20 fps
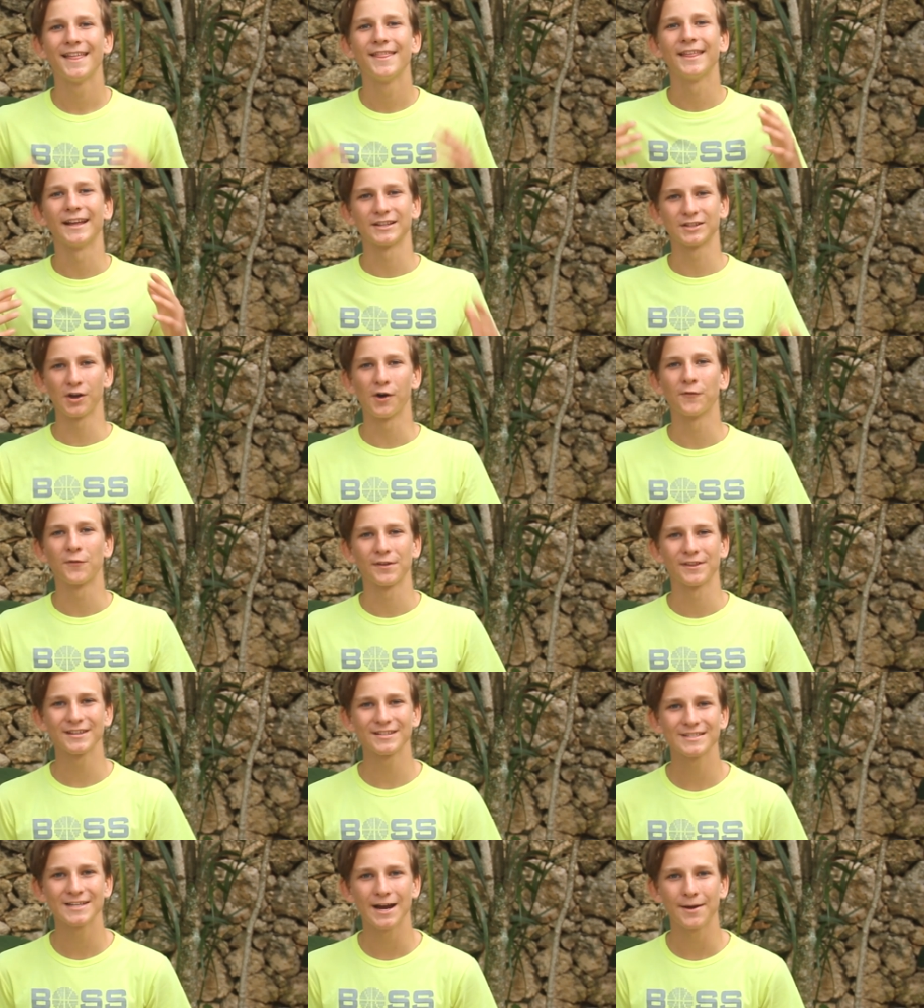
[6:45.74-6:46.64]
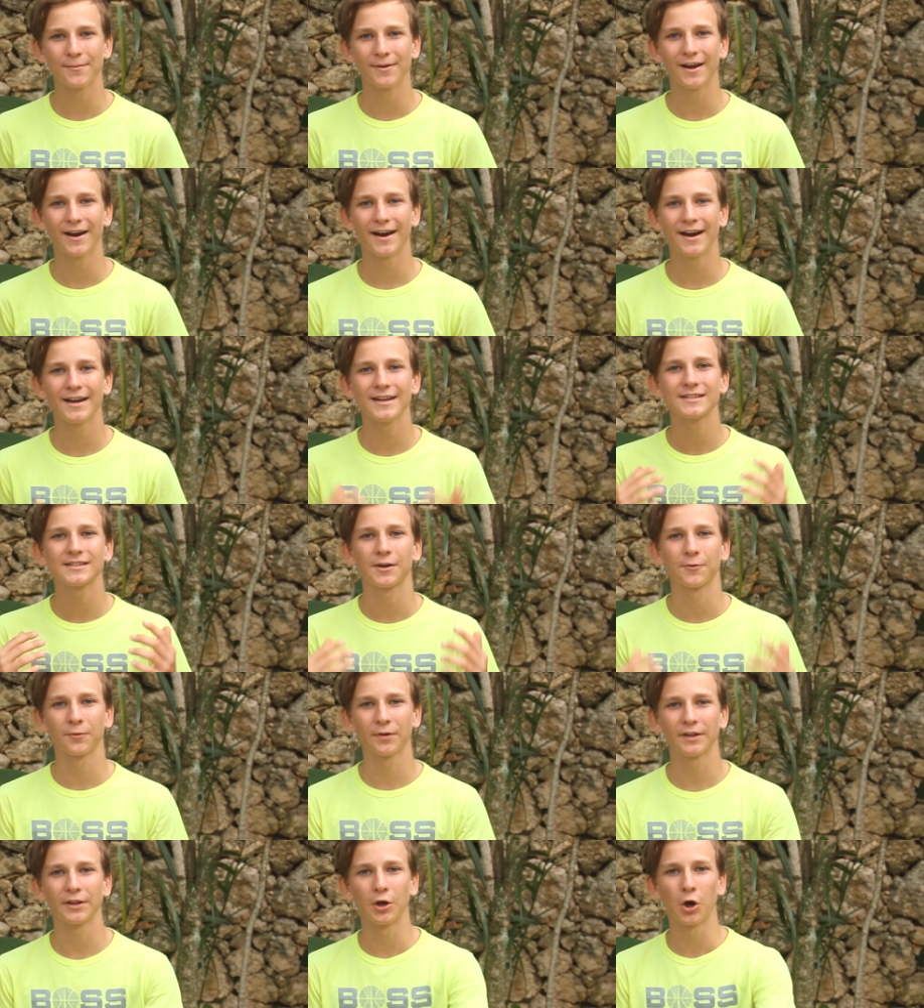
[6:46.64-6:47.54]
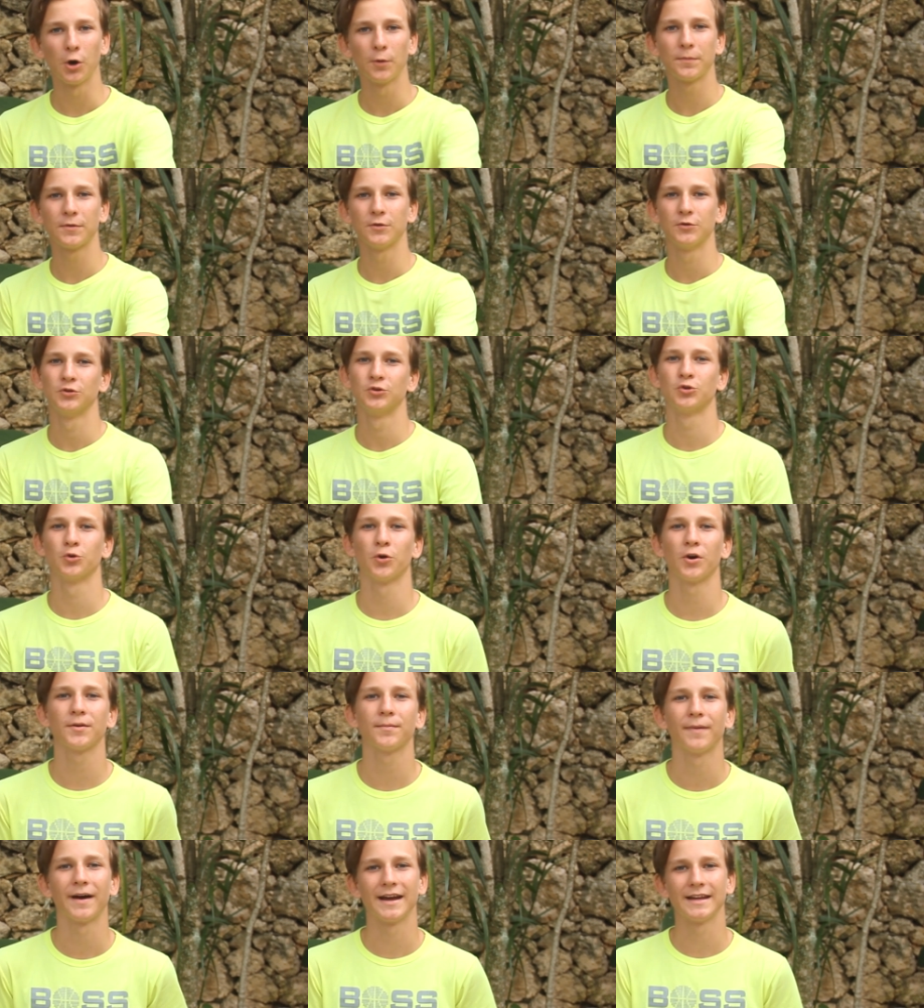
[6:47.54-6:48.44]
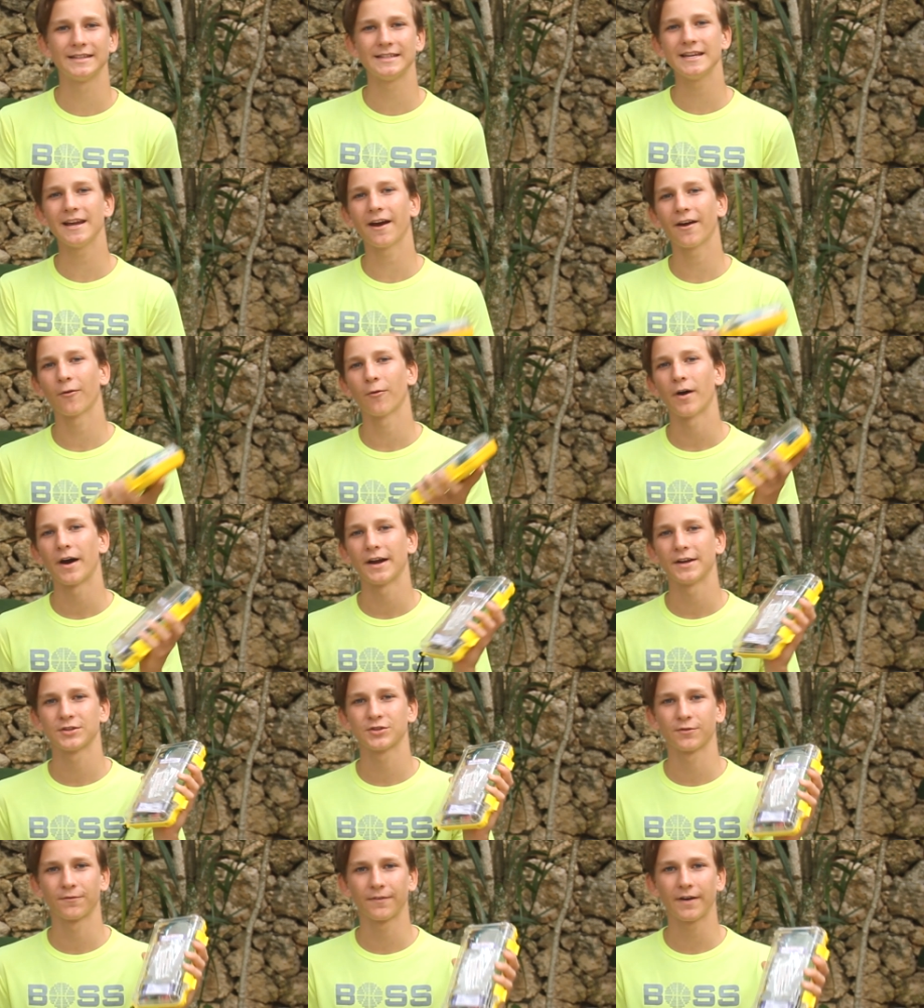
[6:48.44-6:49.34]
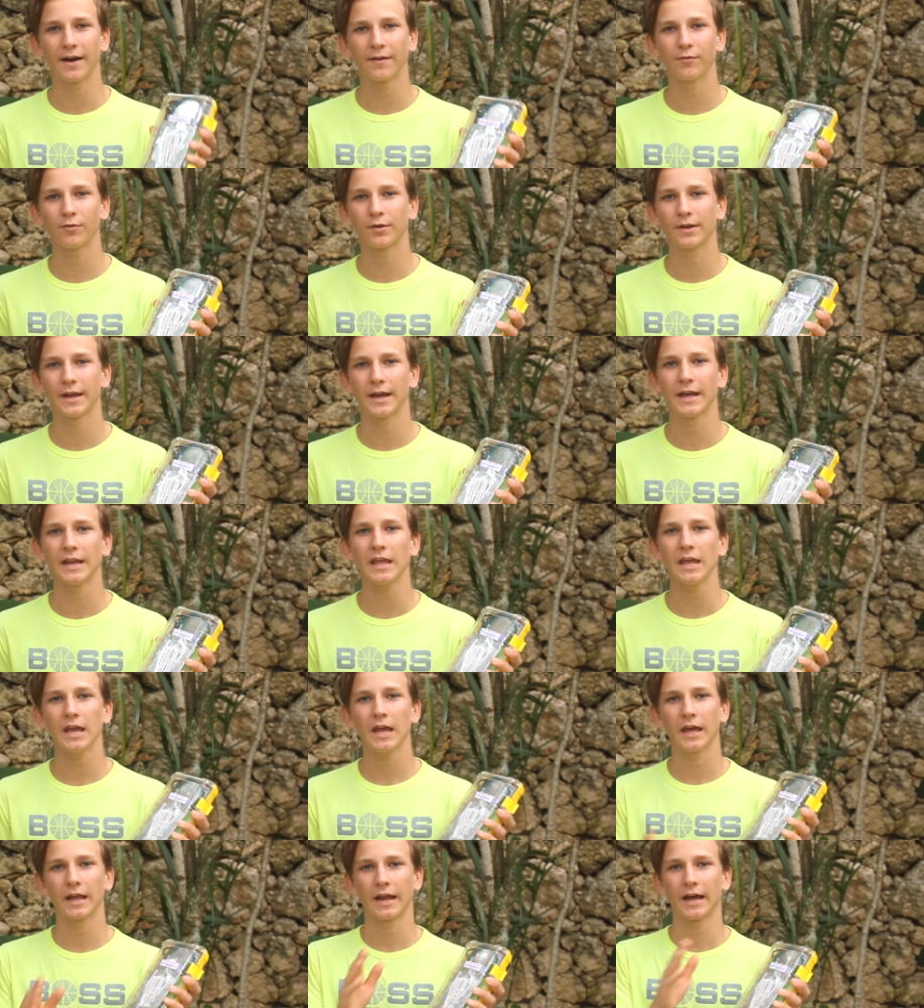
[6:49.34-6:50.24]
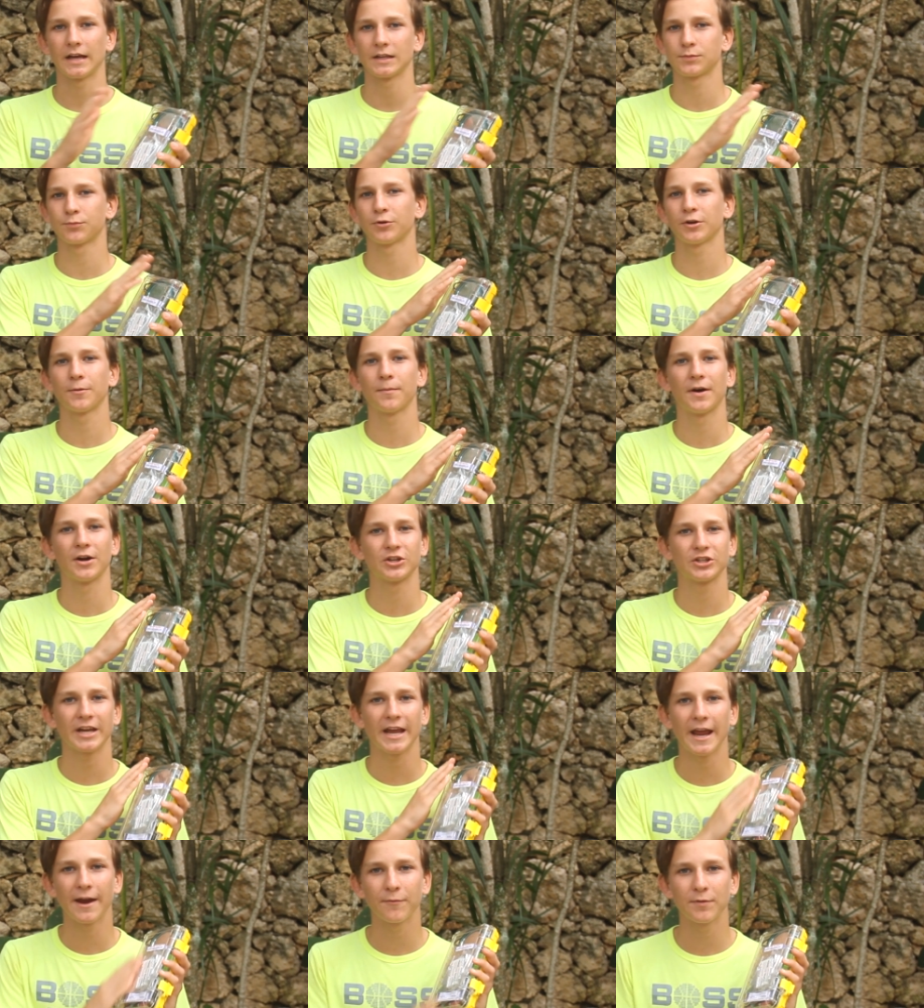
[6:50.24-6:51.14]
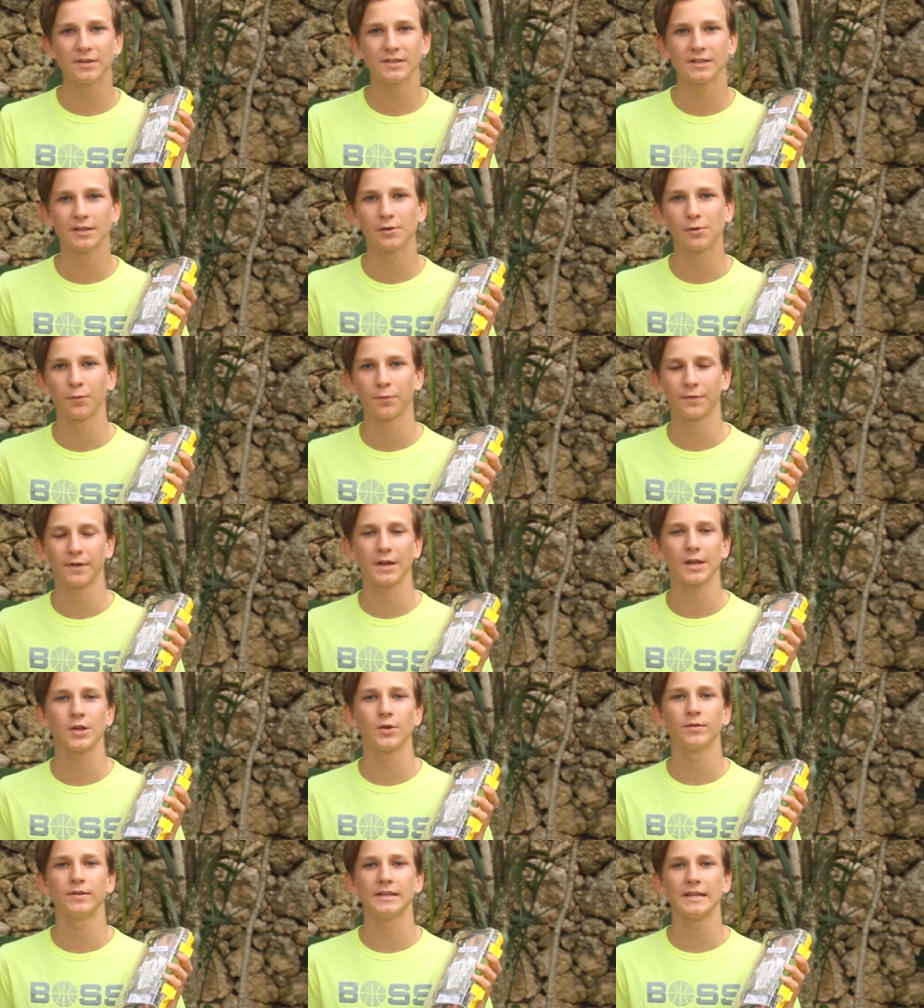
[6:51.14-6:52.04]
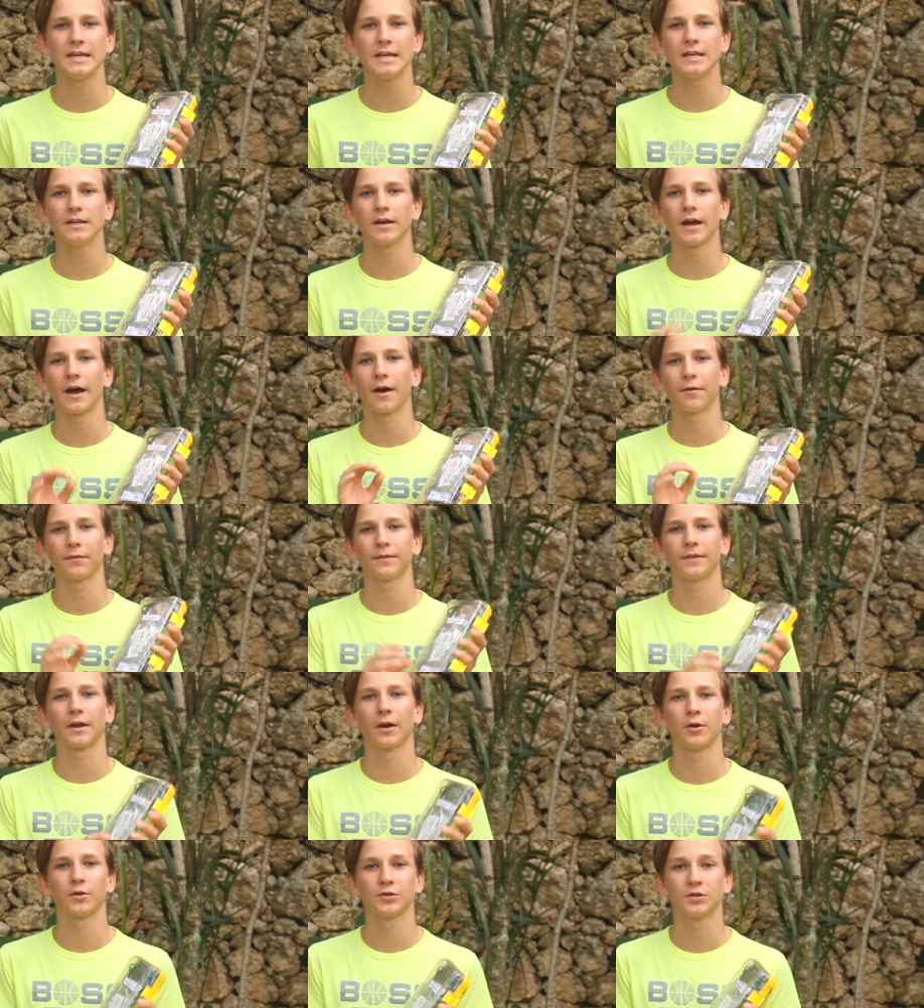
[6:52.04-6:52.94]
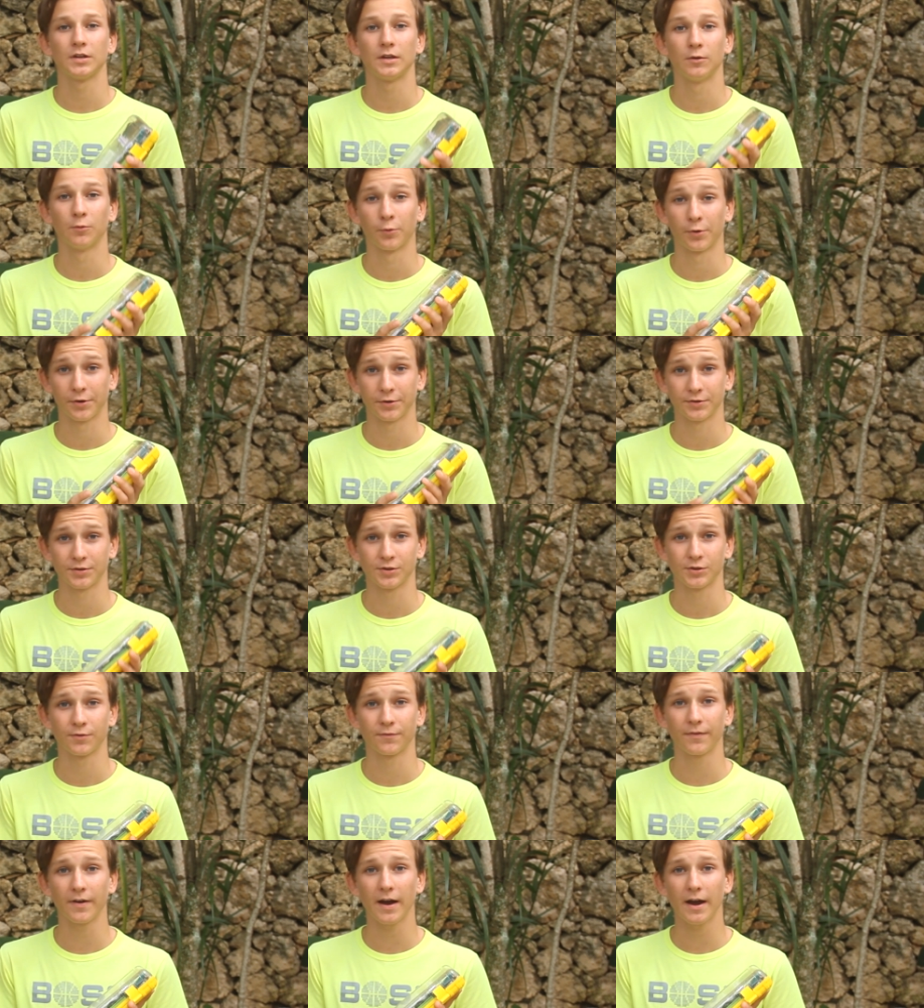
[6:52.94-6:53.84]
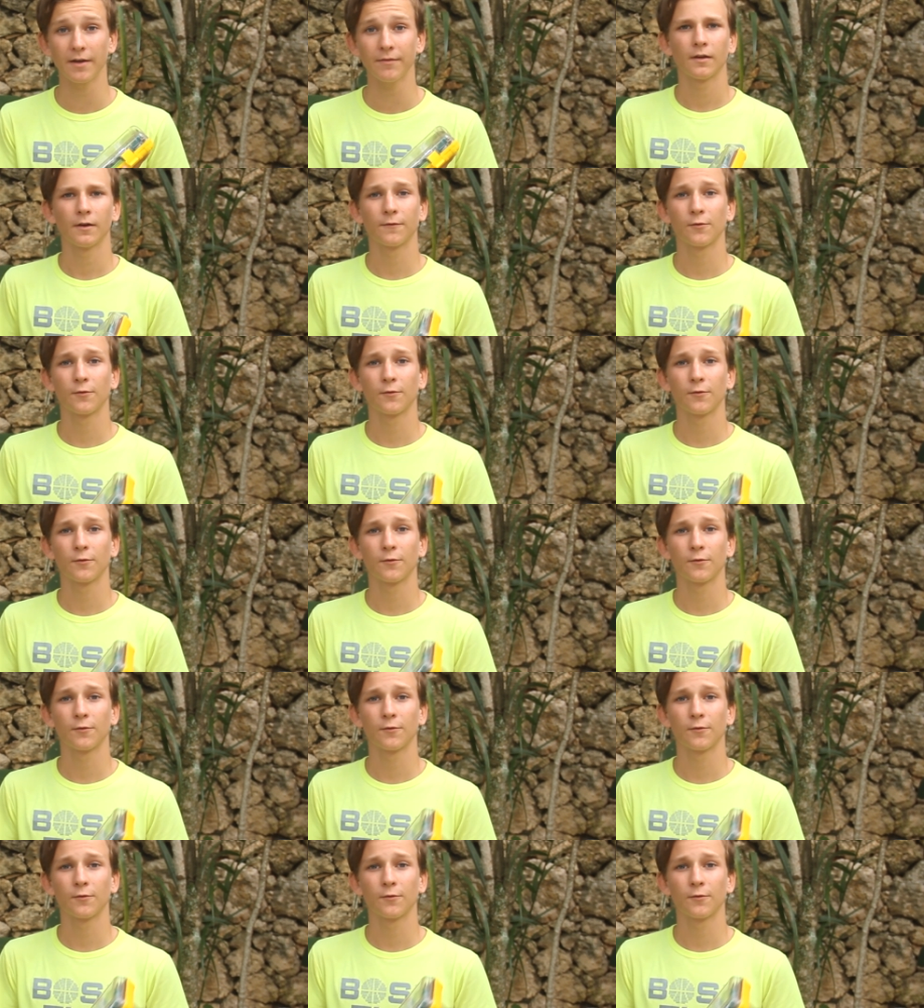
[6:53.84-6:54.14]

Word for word: That's all for this time guys. I really hope you enjoyed my DIY survival kit has pretty much every single thing you need out there in order to survive.